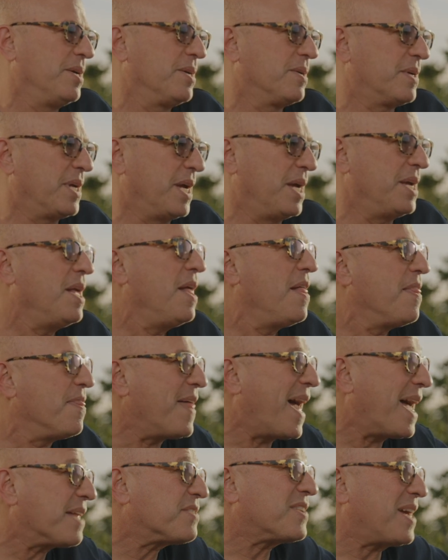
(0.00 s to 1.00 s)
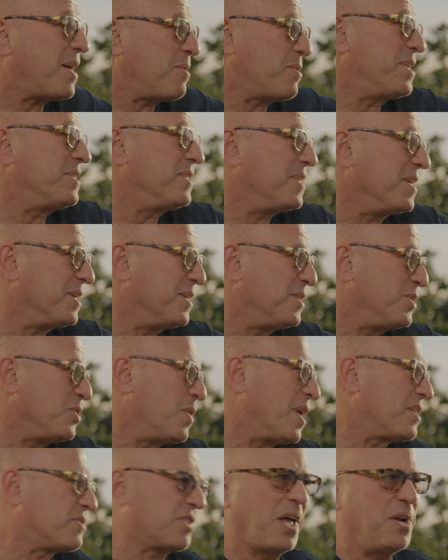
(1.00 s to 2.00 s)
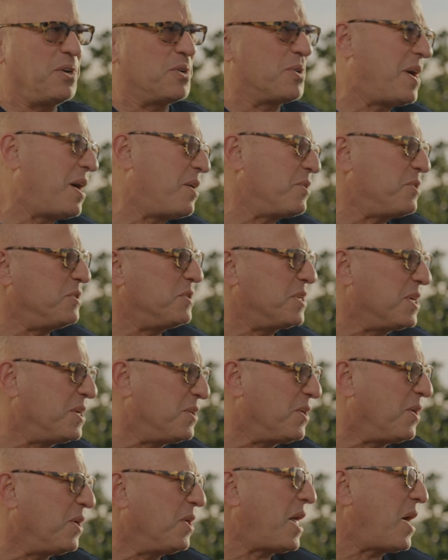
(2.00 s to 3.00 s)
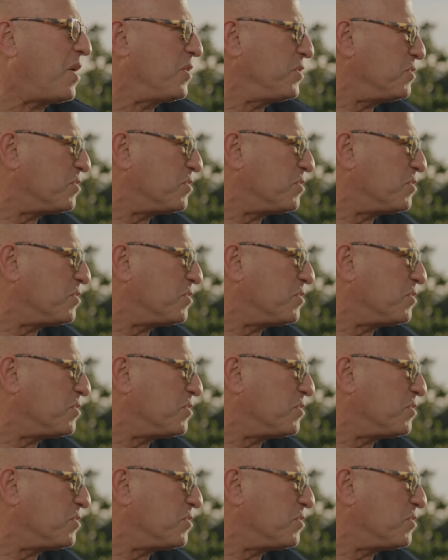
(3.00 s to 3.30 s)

Okay? That's how I did it. You asked, I don't know how you did it all, how you